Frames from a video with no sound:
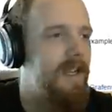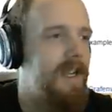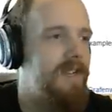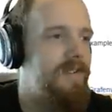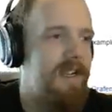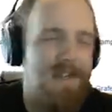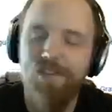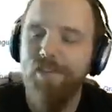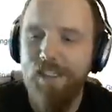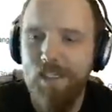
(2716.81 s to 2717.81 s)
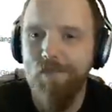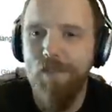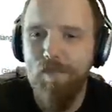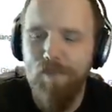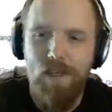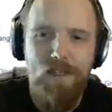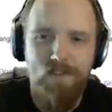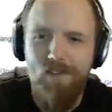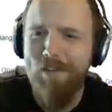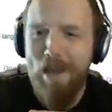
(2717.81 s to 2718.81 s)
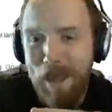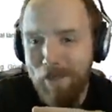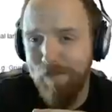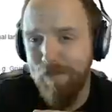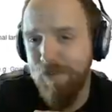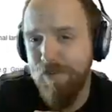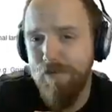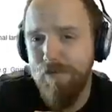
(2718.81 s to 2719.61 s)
is actually giving places names.